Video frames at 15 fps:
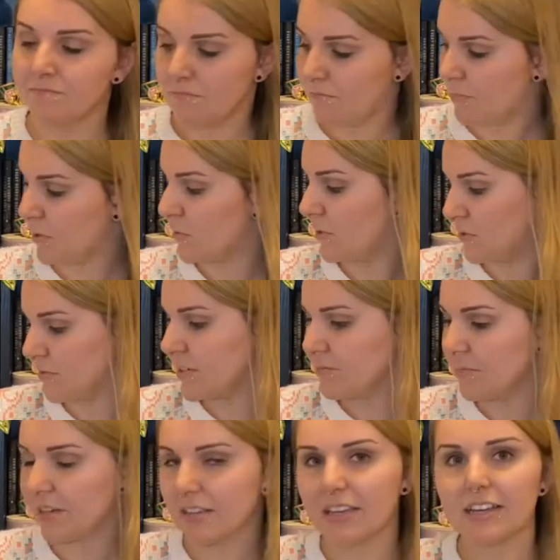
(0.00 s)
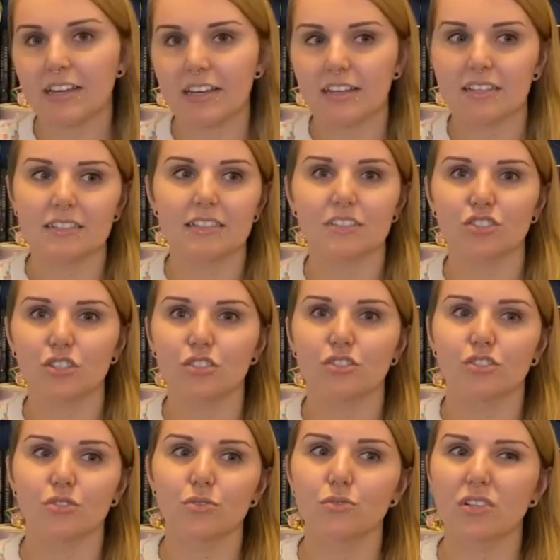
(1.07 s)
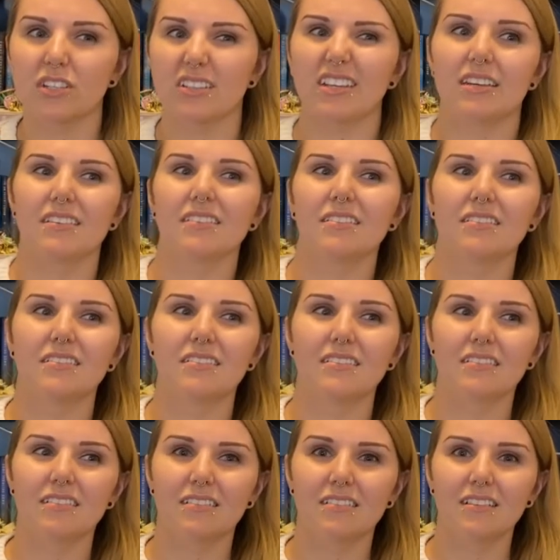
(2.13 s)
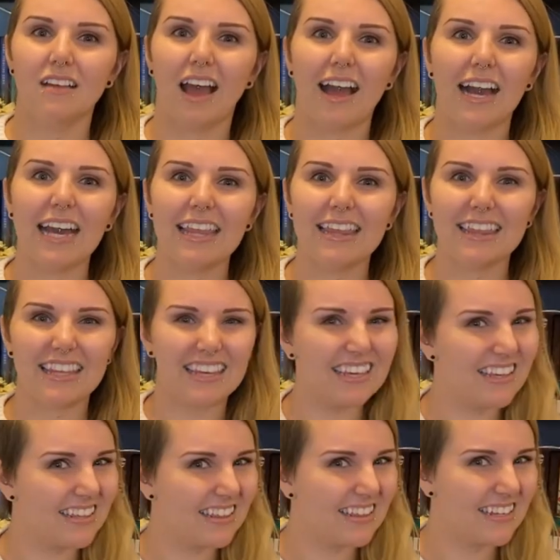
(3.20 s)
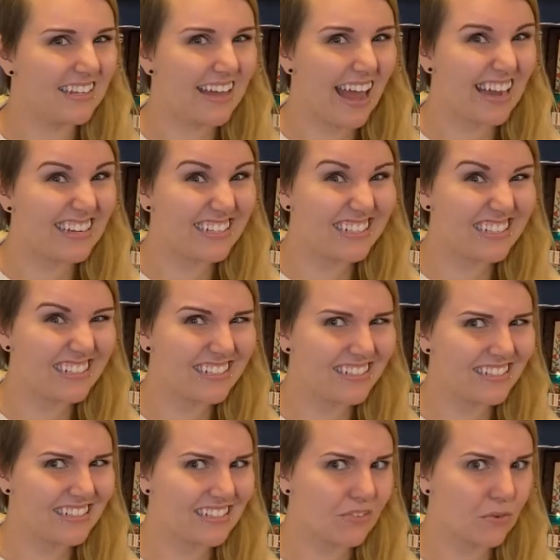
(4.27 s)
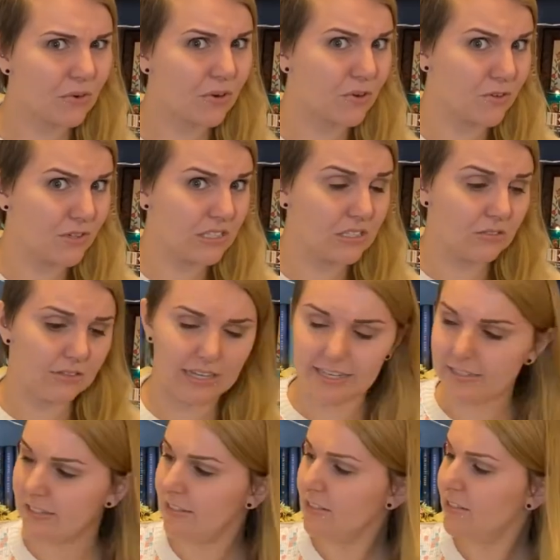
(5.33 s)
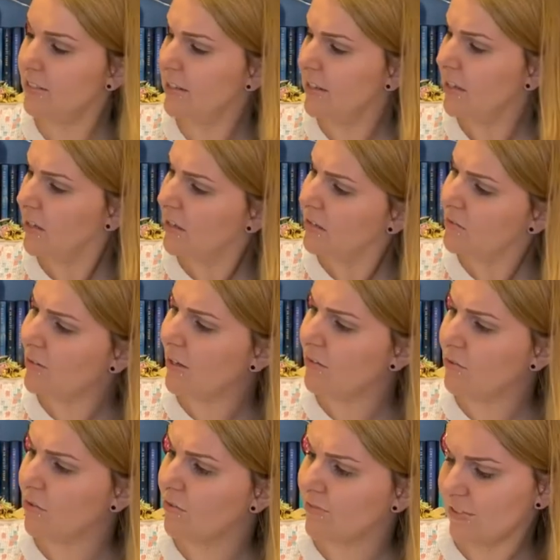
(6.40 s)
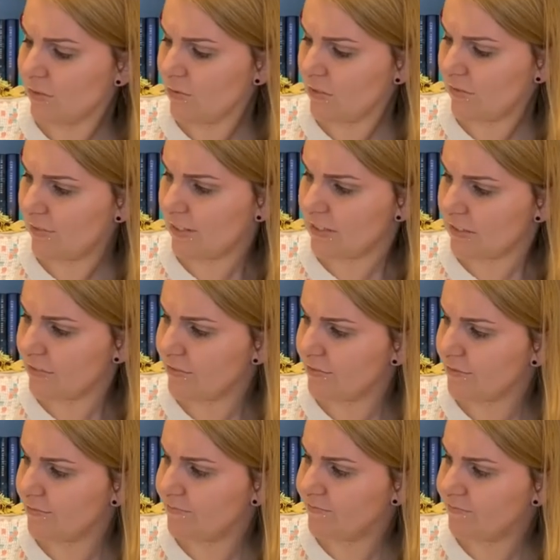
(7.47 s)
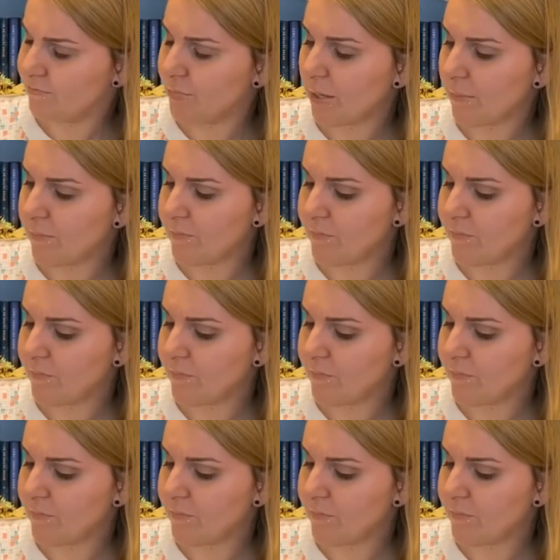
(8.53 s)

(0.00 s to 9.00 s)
but it was written by like a cisgender dude in like, I think the nineties or early two thousands. So I don't know if this was offensive, but